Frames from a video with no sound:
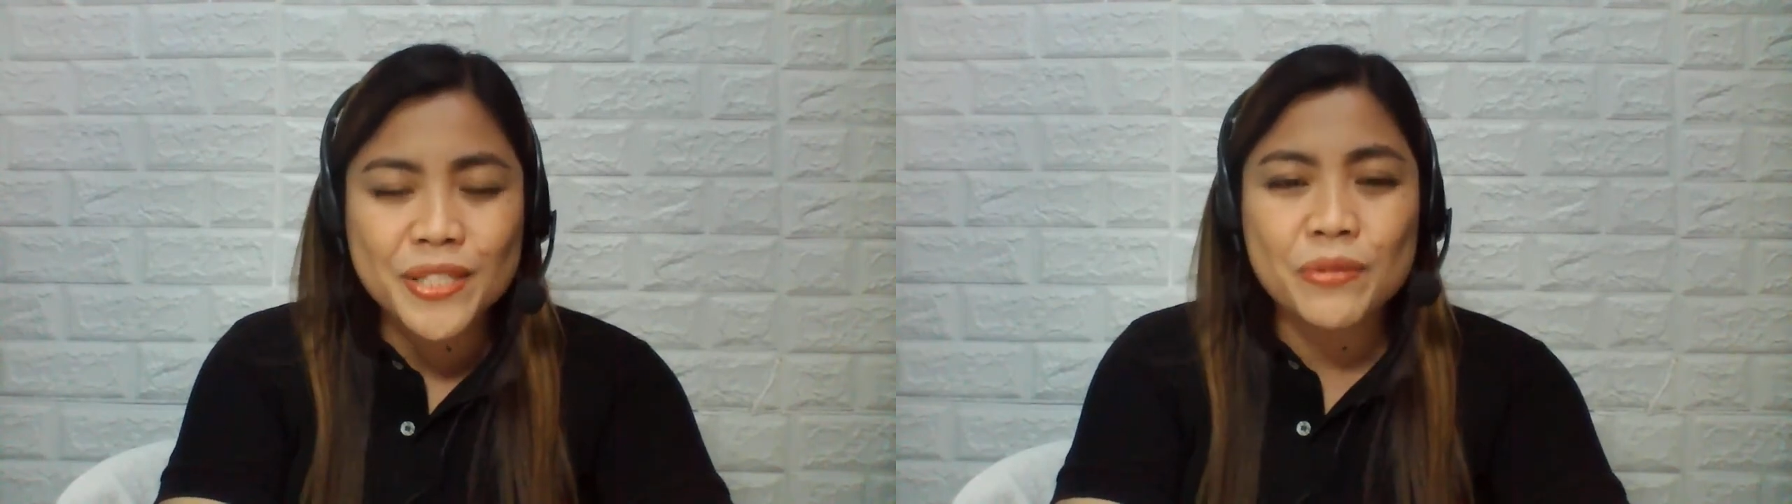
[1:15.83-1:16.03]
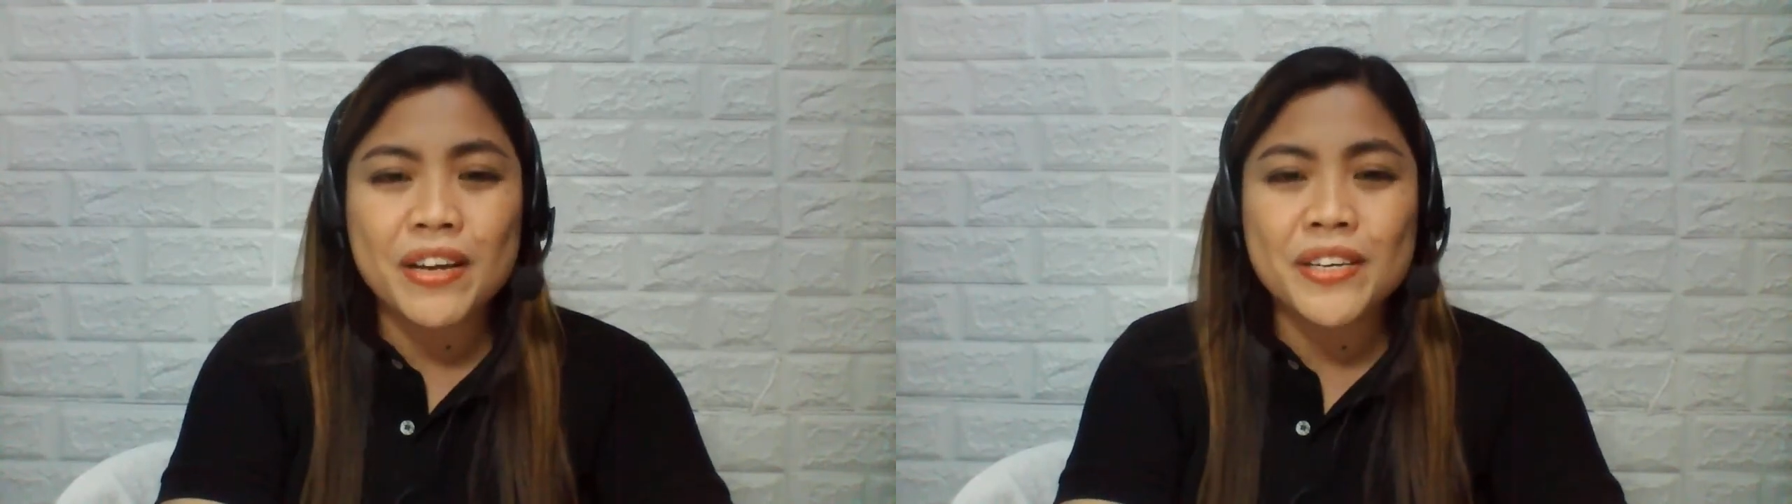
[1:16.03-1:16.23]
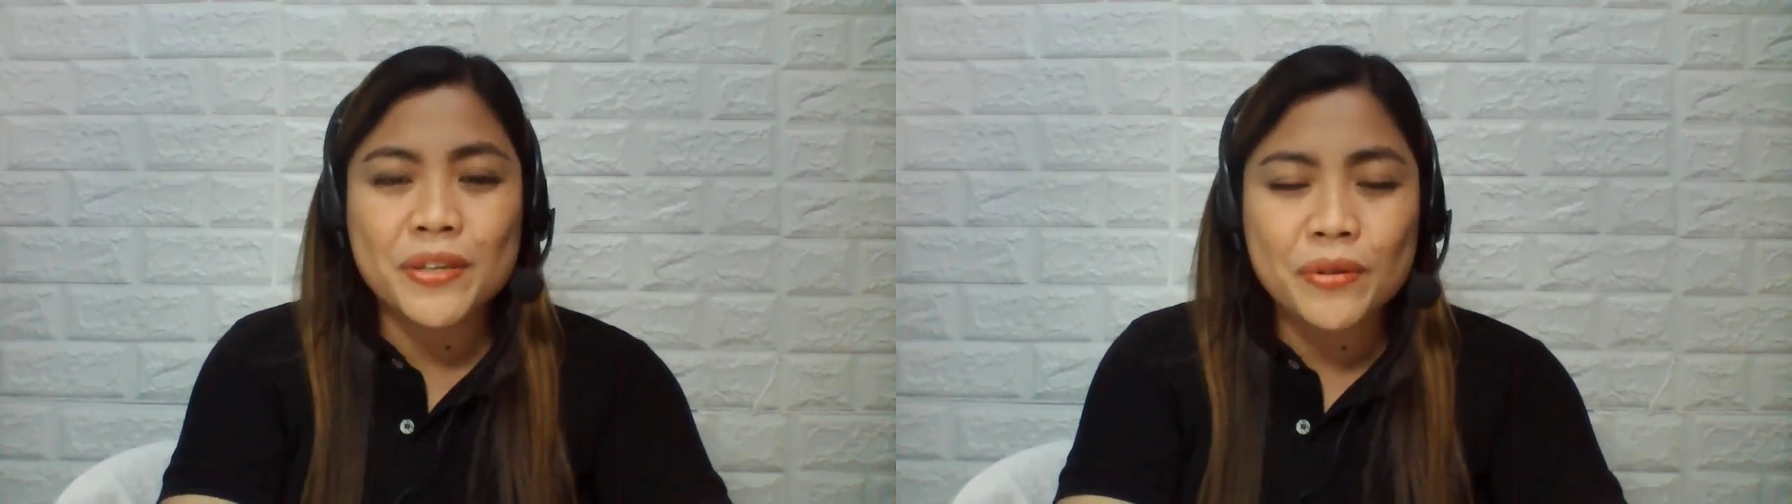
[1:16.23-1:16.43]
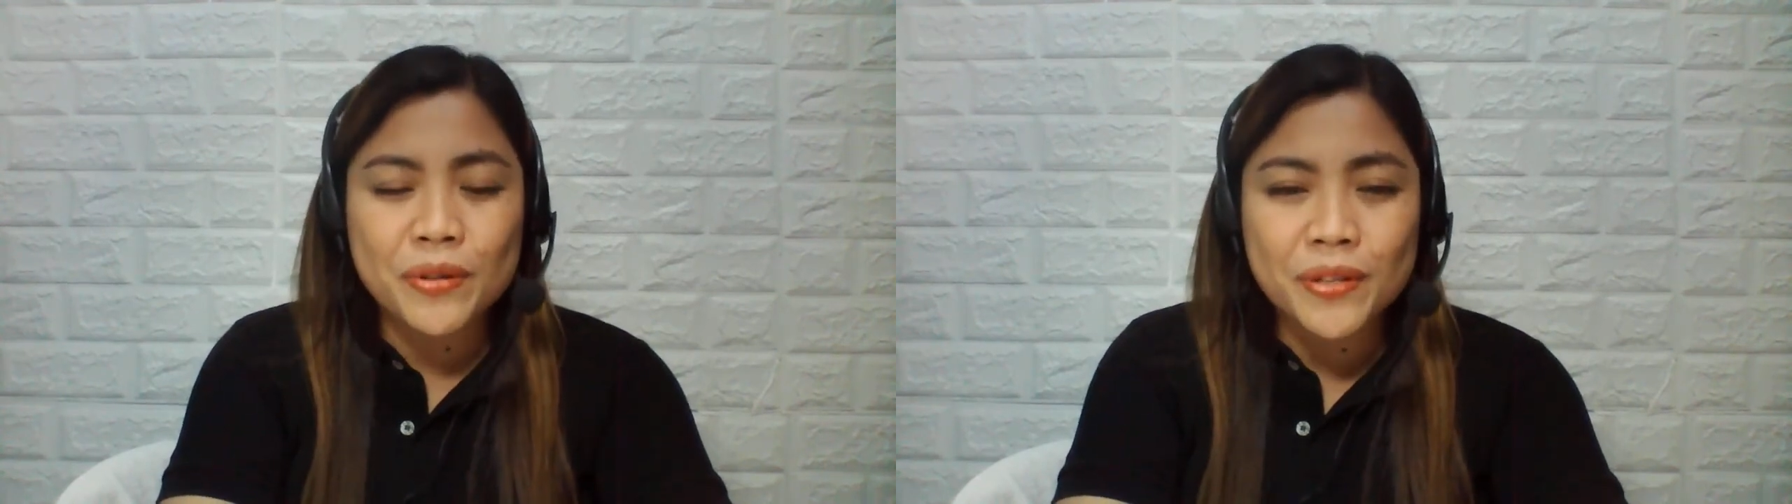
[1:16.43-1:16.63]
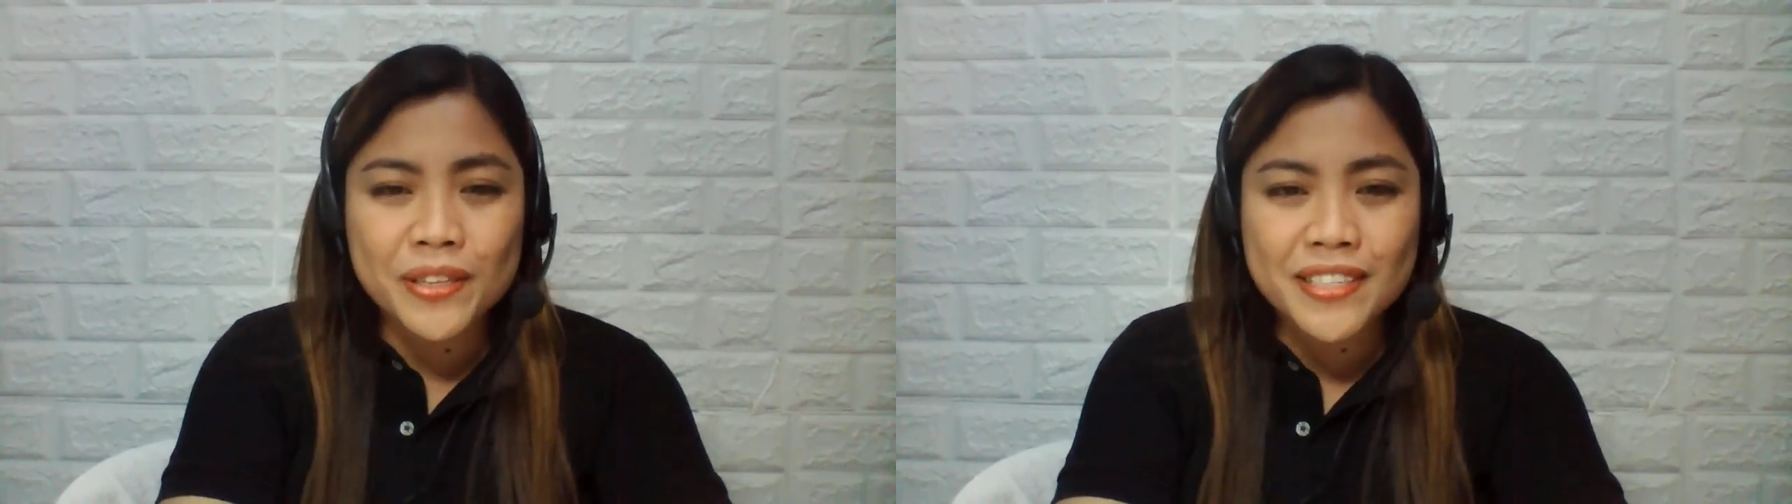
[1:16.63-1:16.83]
to
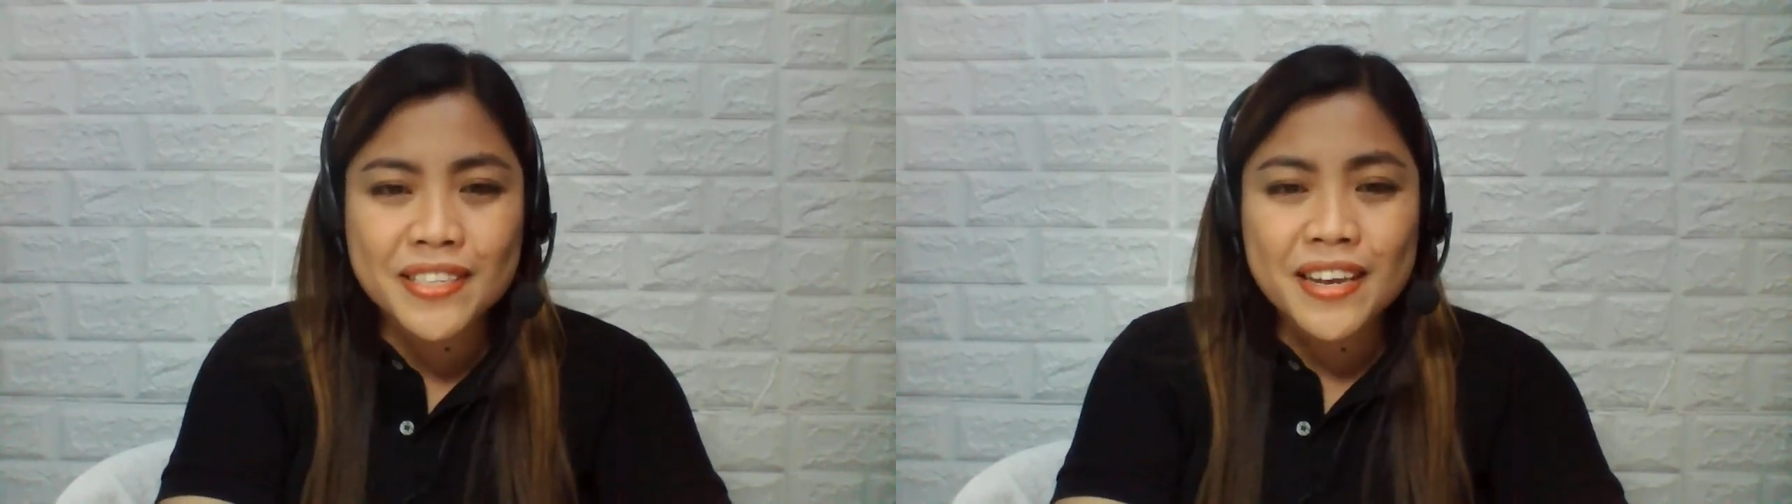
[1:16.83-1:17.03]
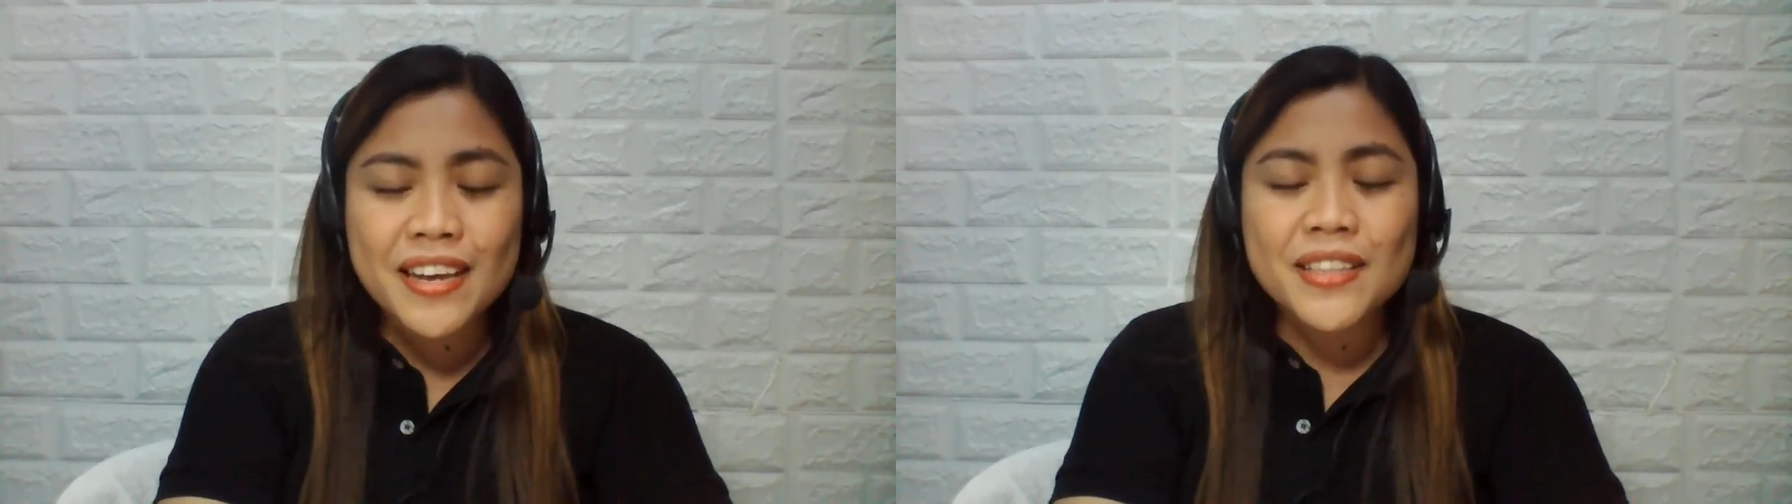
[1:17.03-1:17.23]
adults,